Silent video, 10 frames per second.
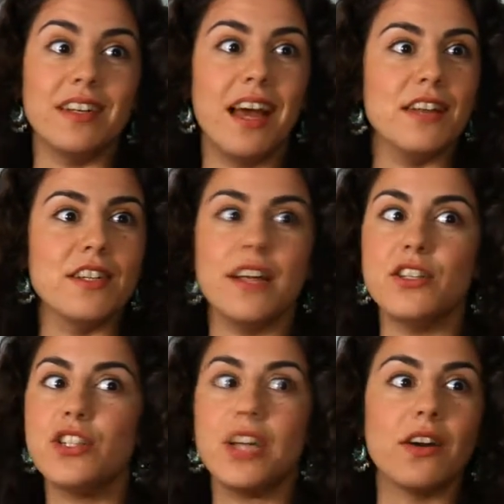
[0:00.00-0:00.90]

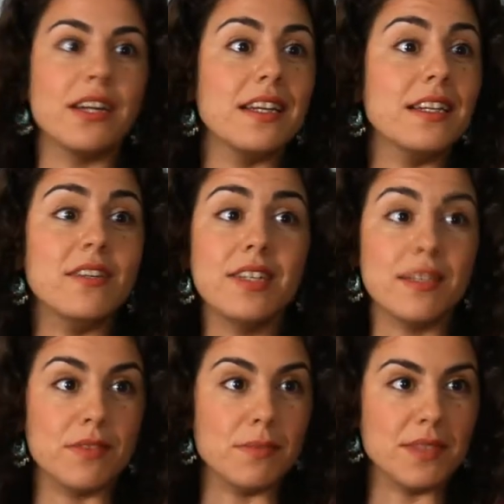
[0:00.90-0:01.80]
and sharing and
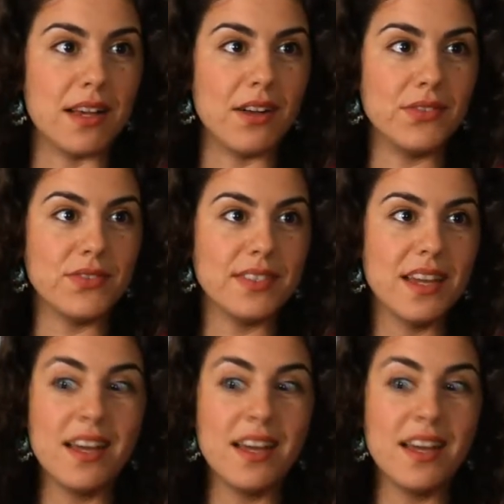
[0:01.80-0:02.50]
giving of themselves.